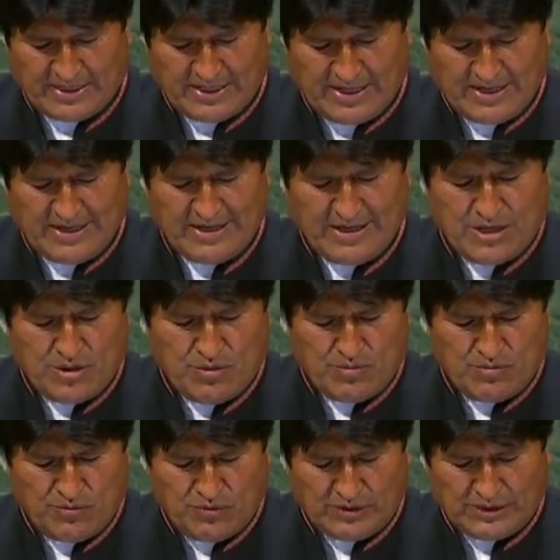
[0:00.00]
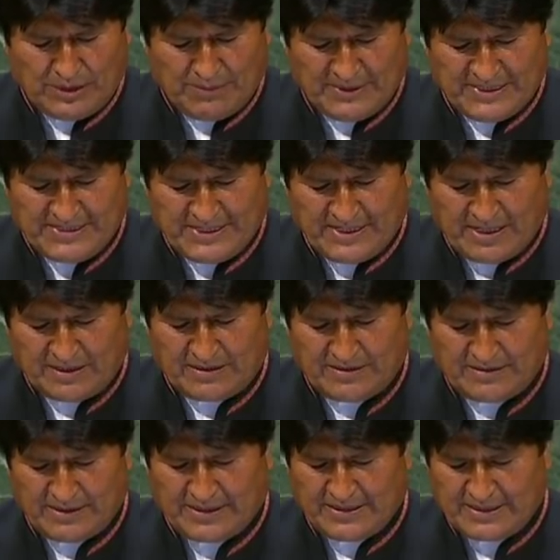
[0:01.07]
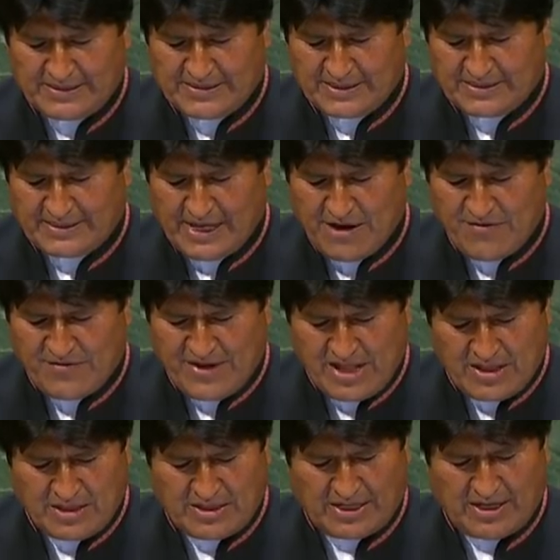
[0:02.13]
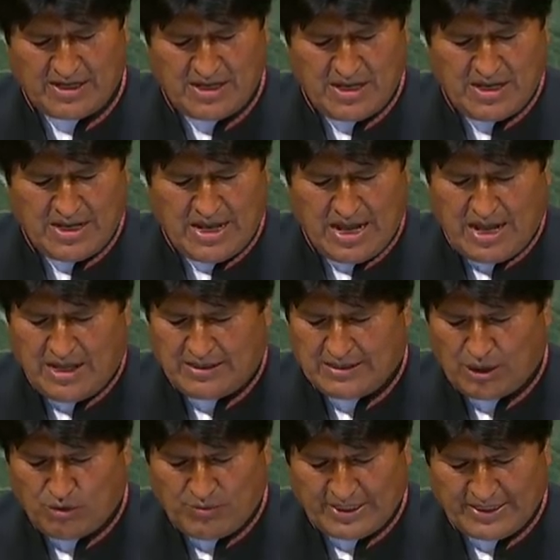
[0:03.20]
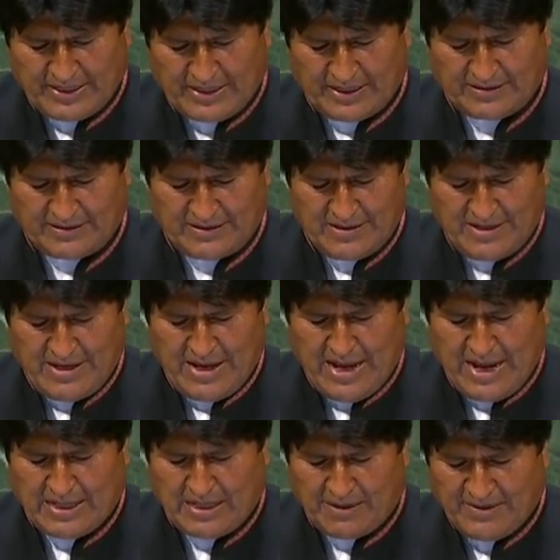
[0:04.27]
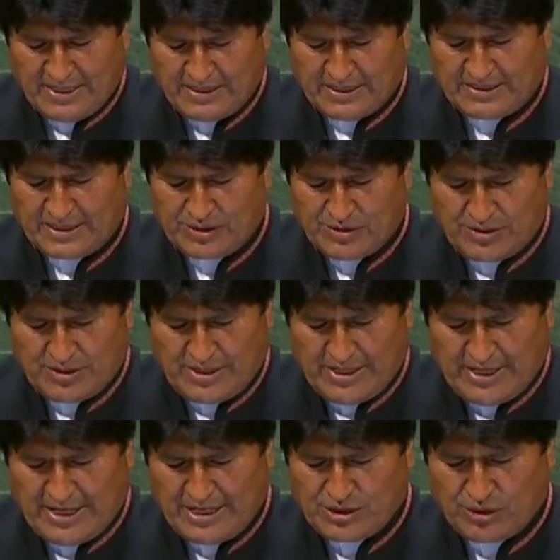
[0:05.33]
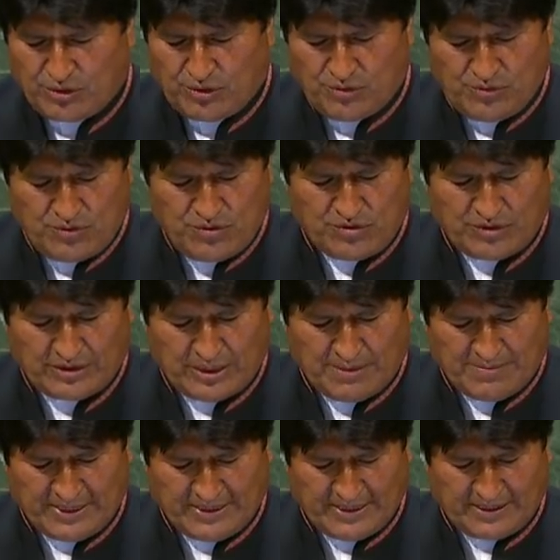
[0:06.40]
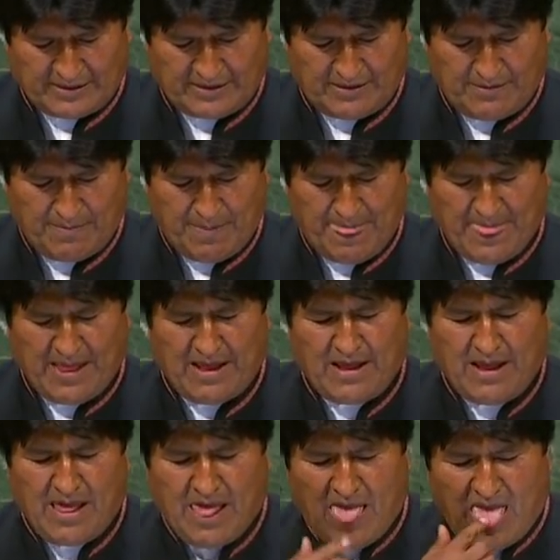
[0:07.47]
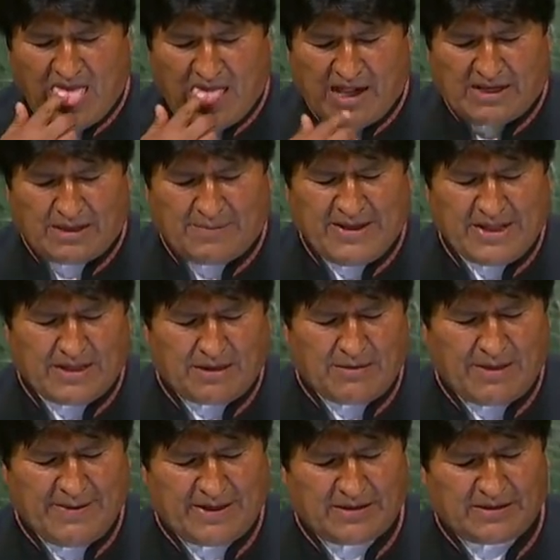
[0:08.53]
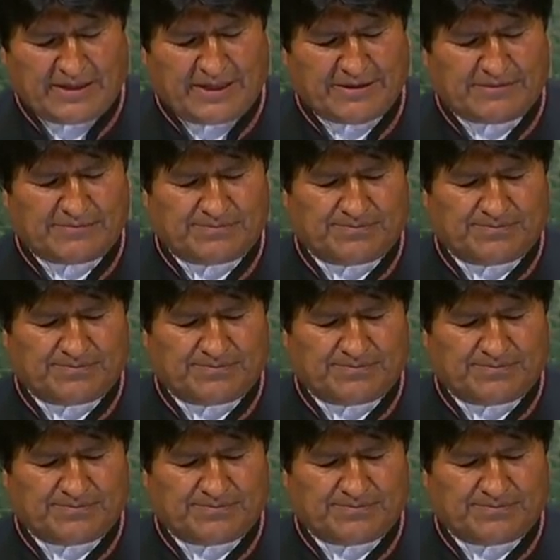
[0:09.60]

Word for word: Brothers and sisters, we have often drawn this Assembly's attention to the many crises facing mankind and life on Earth.